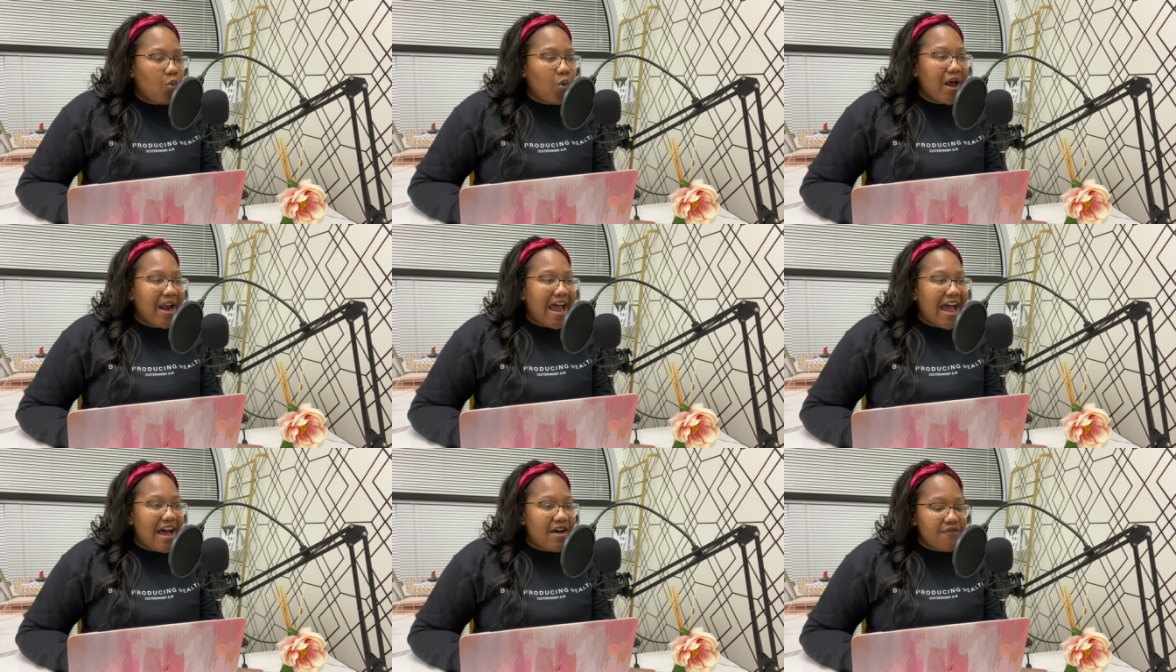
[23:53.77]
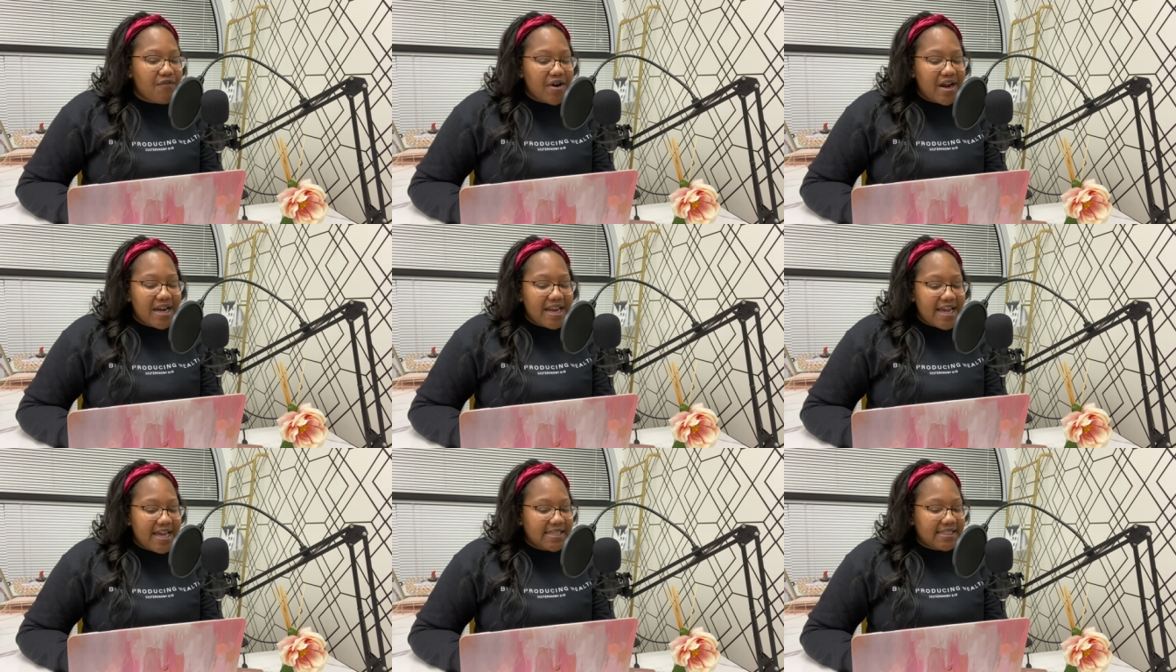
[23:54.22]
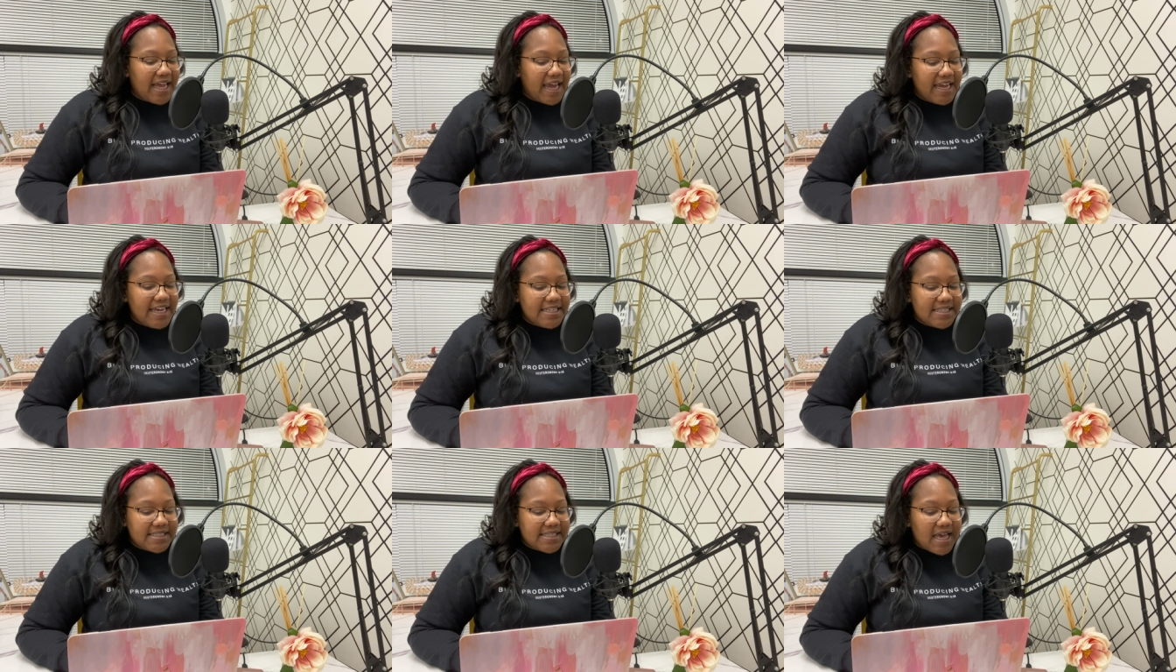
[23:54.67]
Whatever it is that
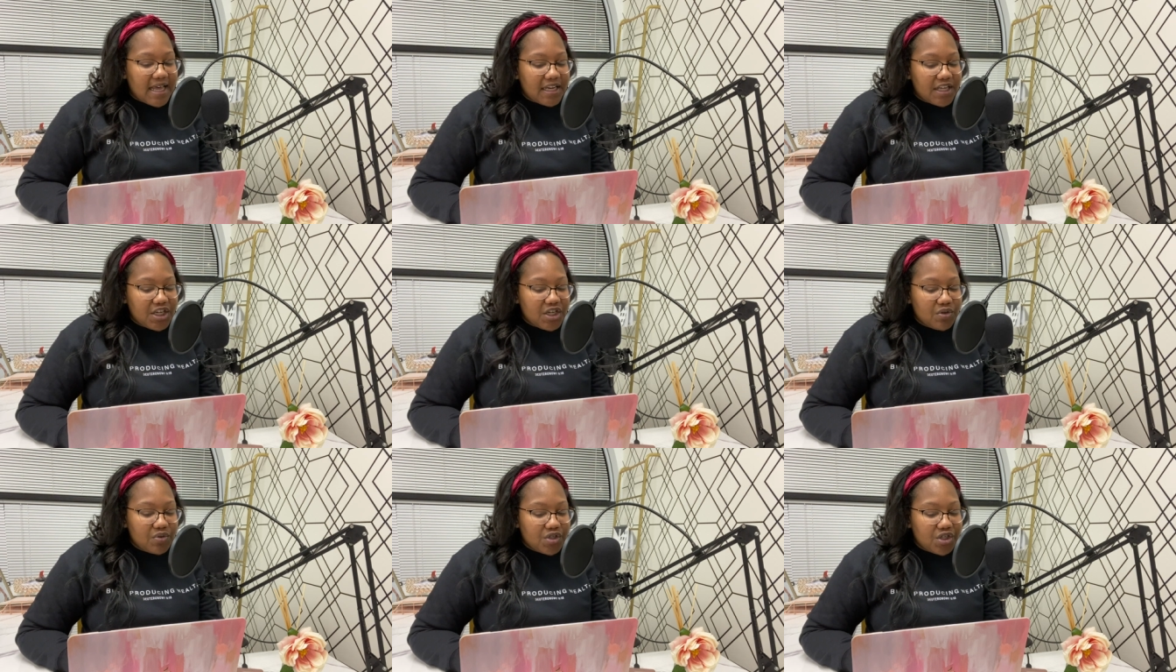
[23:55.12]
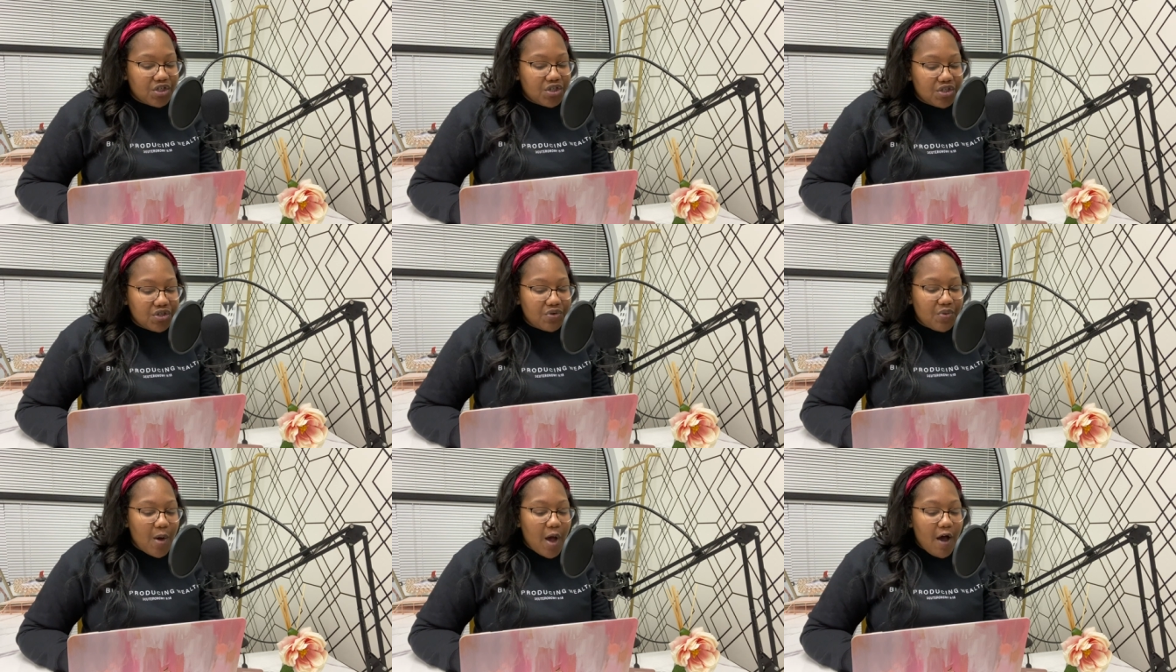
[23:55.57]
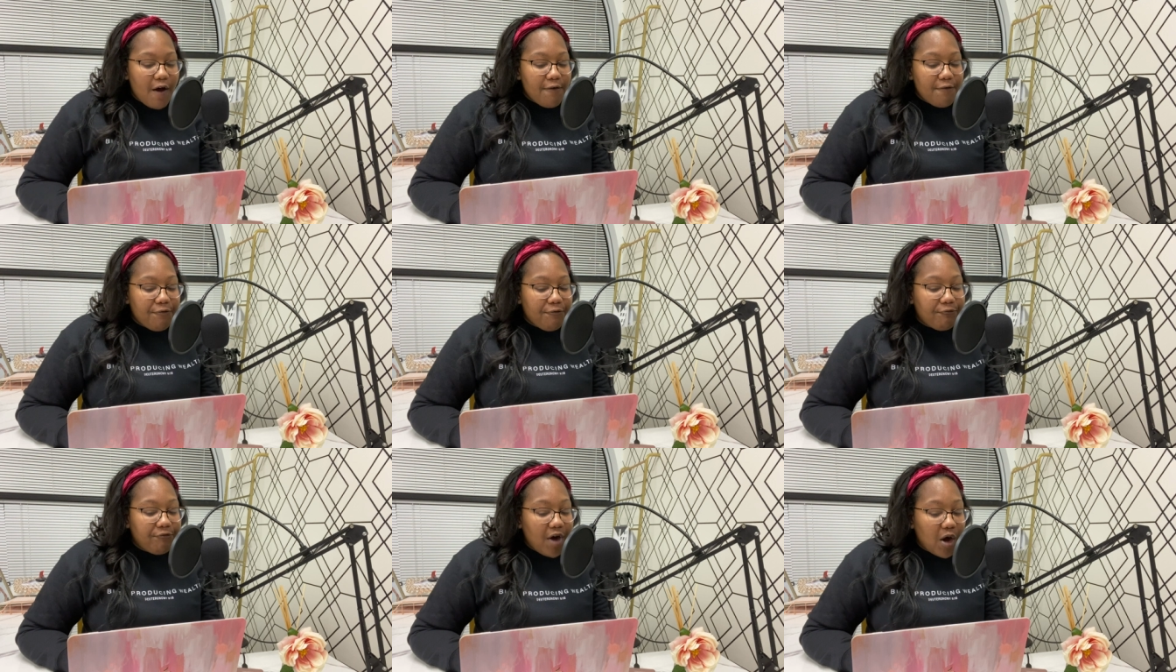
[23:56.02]
He's telling you to do,
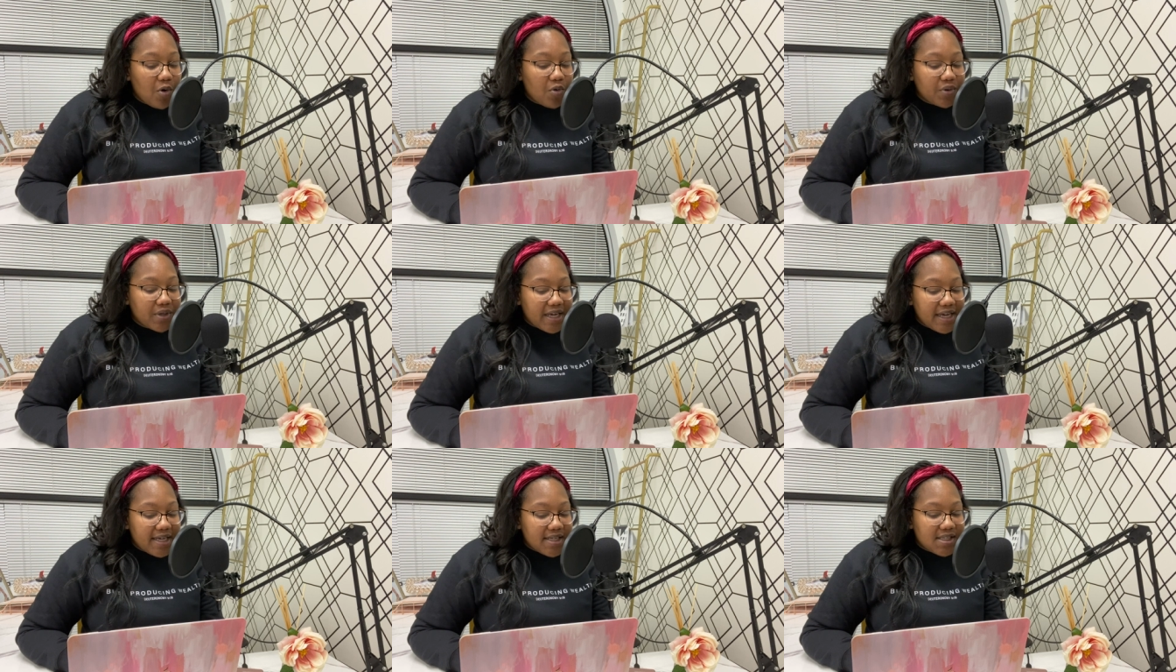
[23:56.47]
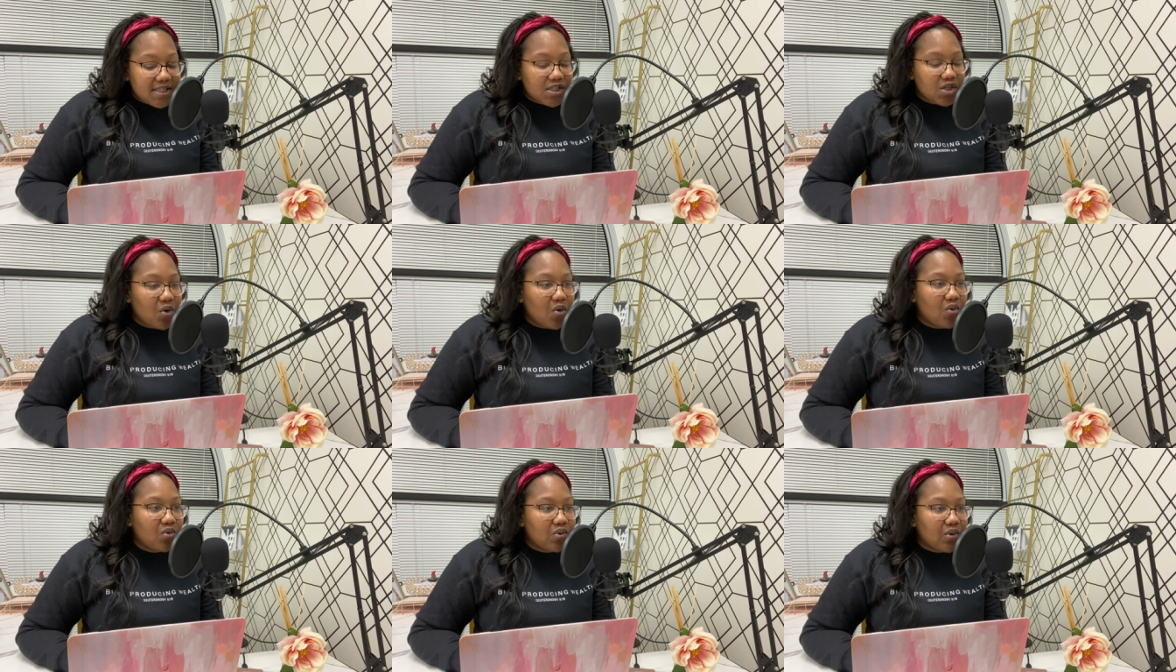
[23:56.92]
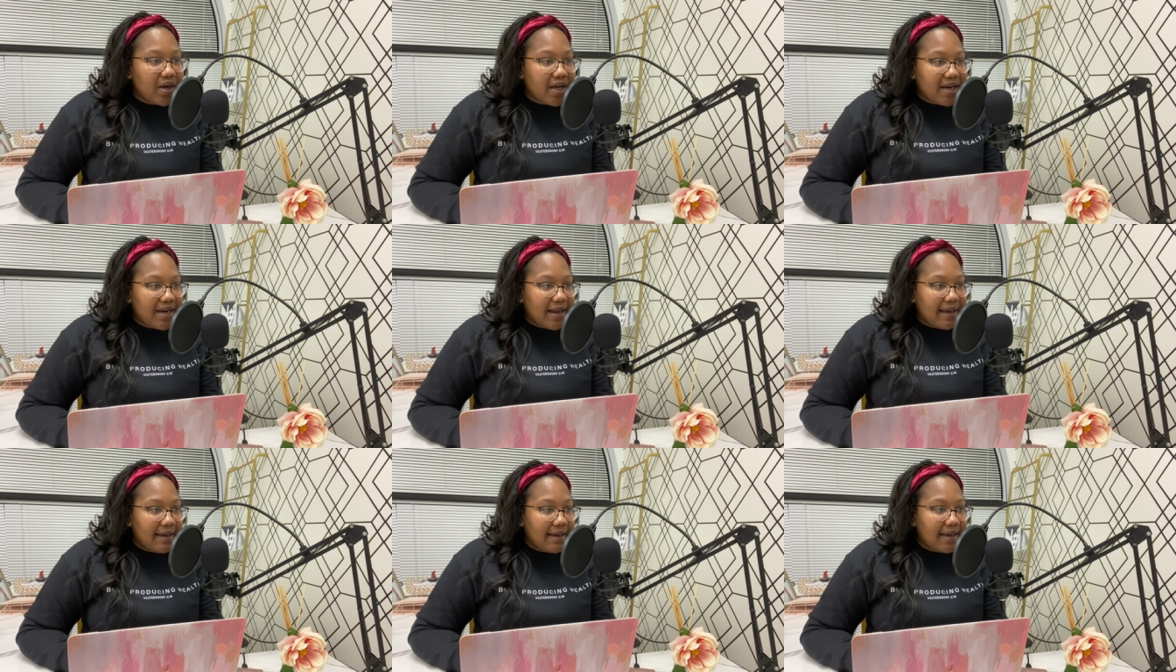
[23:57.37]
focus
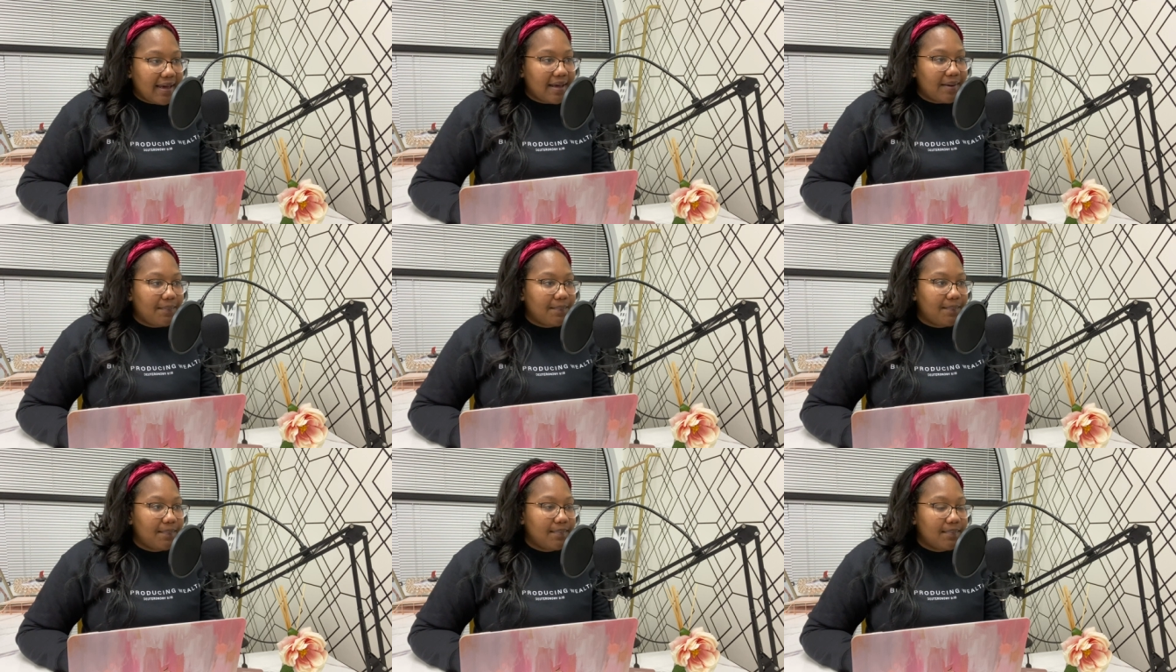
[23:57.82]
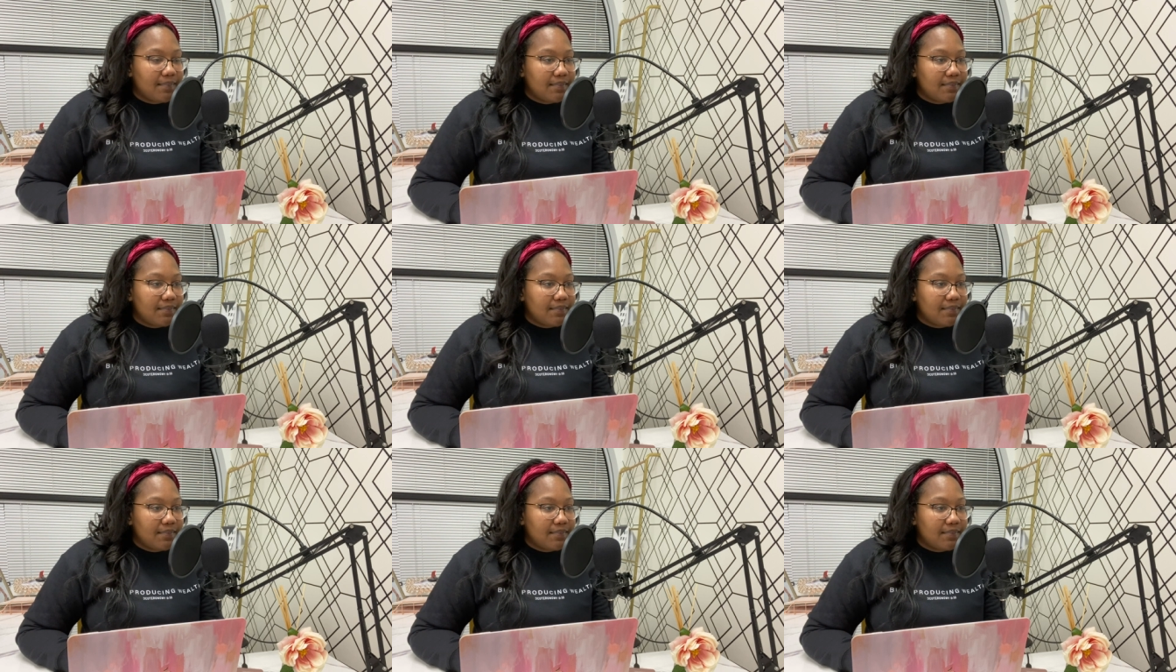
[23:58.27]
on Him.